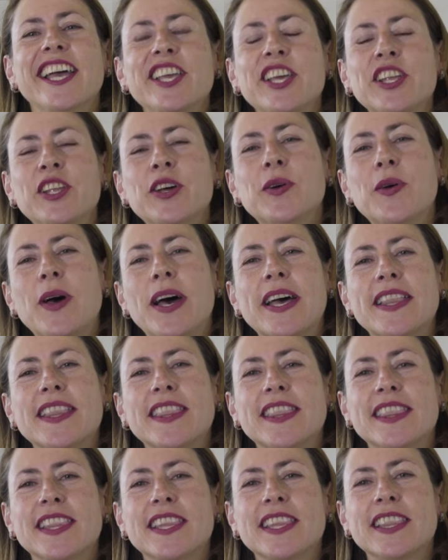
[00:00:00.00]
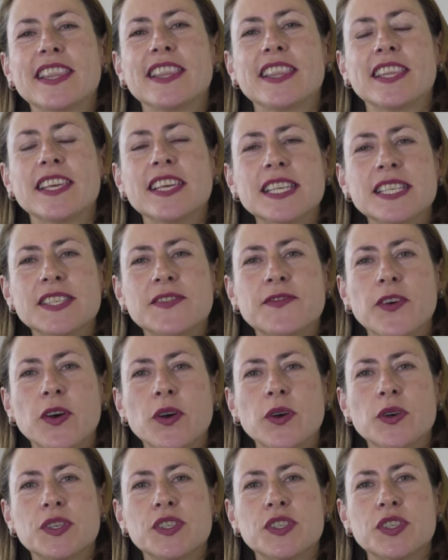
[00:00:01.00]
You know, these
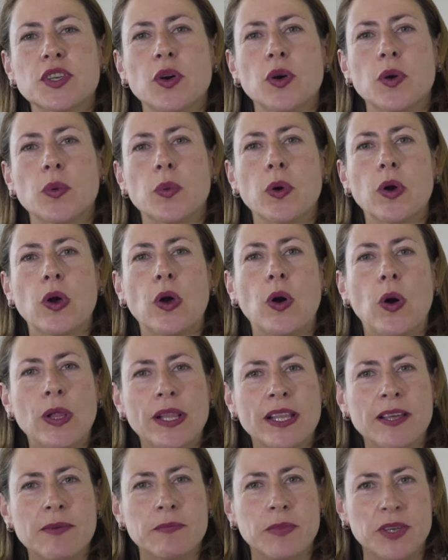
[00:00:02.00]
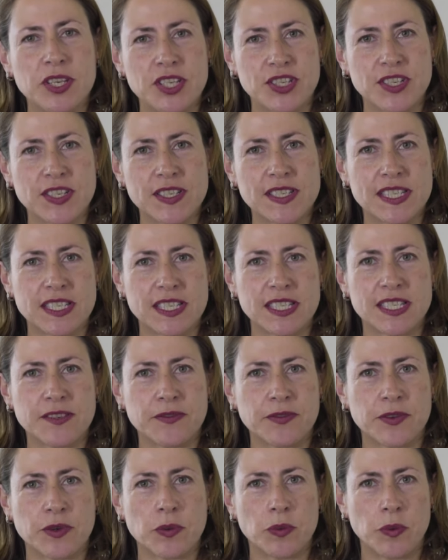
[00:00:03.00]
folks were all ambitious in
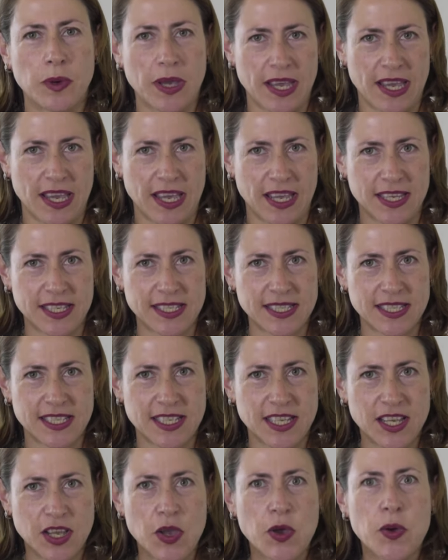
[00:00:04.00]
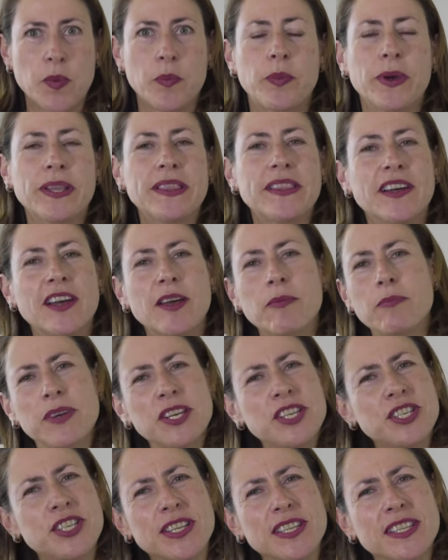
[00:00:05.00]
different ways, but their
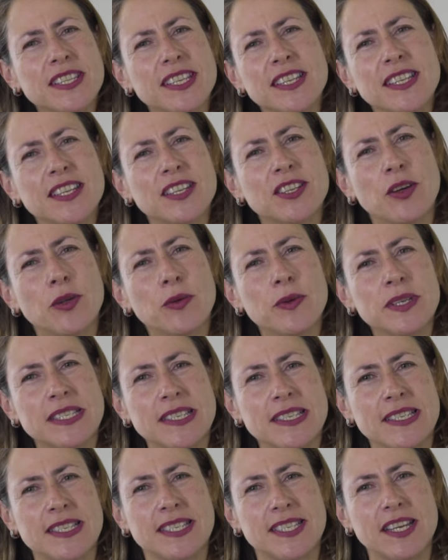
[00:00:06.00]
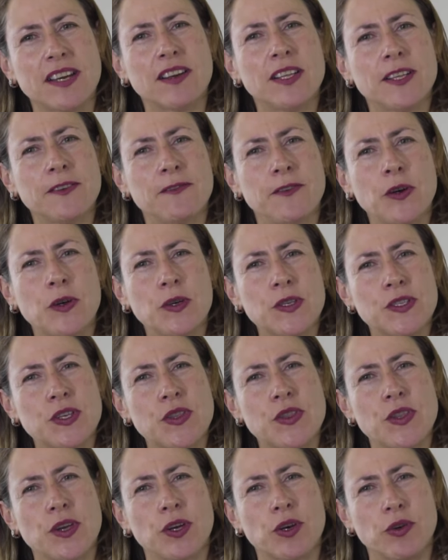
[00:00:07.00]
ambition didn't always necessarily focus
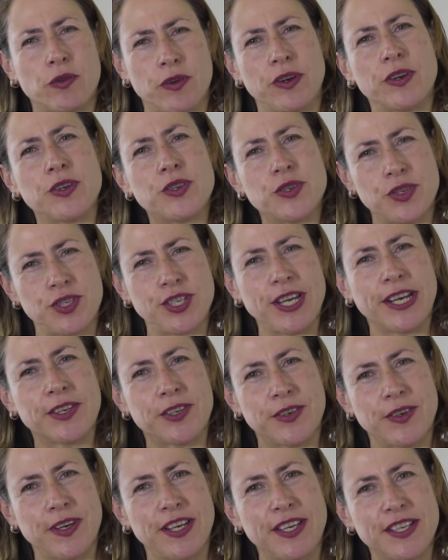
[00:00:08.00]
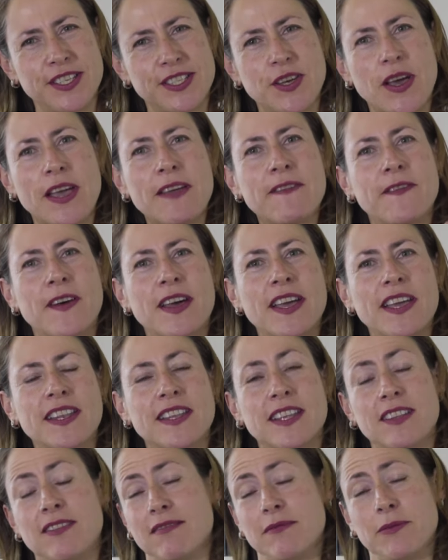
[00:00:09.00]
on their career trajectory. So I
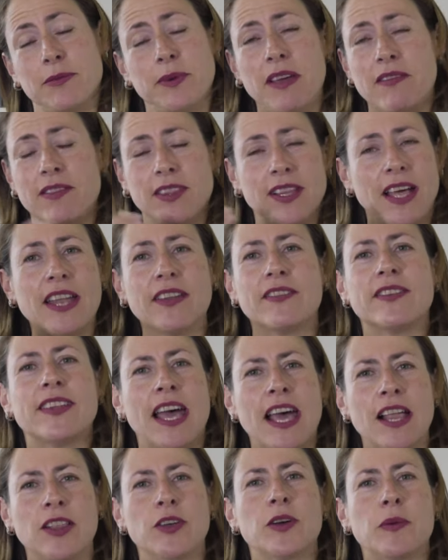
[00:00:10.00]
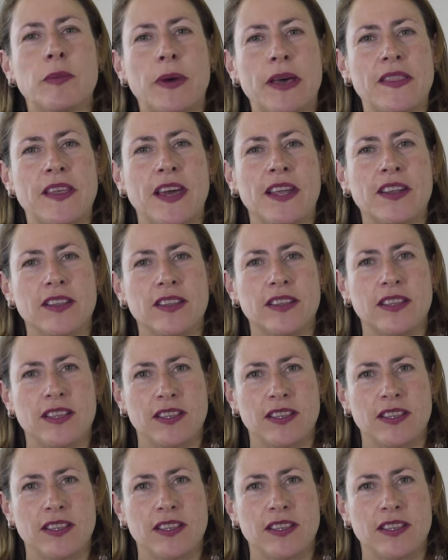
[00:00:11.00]
find, and we have a lot of dialogue about that